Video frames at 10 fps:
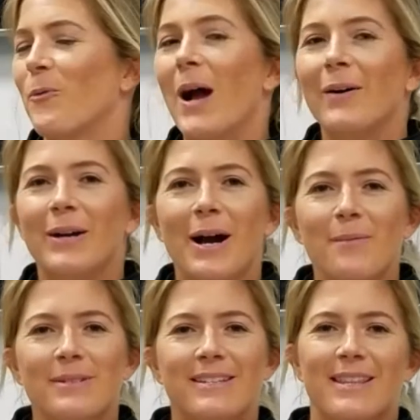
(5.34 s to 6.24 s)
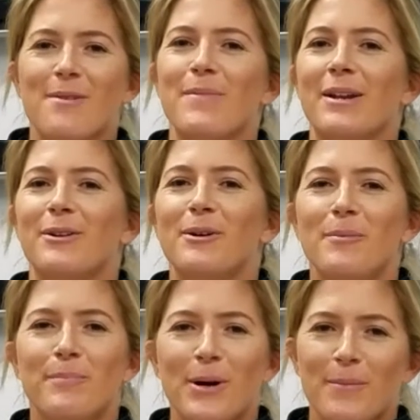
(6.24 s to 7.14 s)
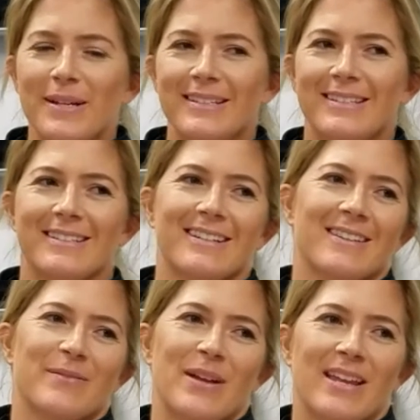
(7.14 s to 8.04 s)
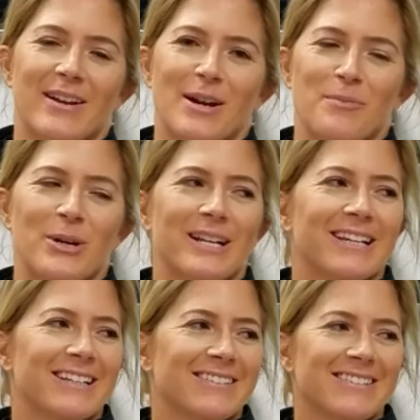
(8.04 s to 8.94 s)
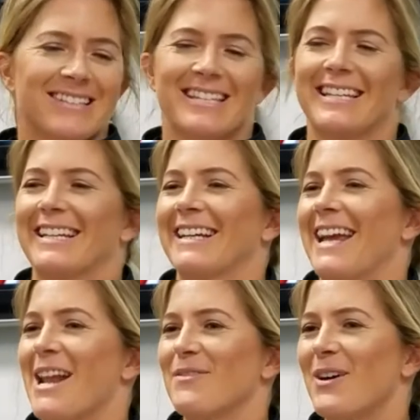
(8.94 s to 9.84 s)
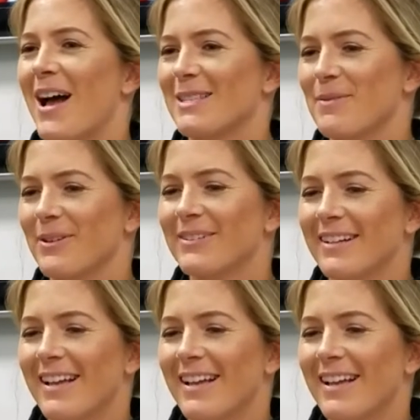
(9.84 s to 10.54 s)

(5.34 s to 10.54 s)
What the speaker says: welcome to the medical moment here at Marina Hills Animal Hospital.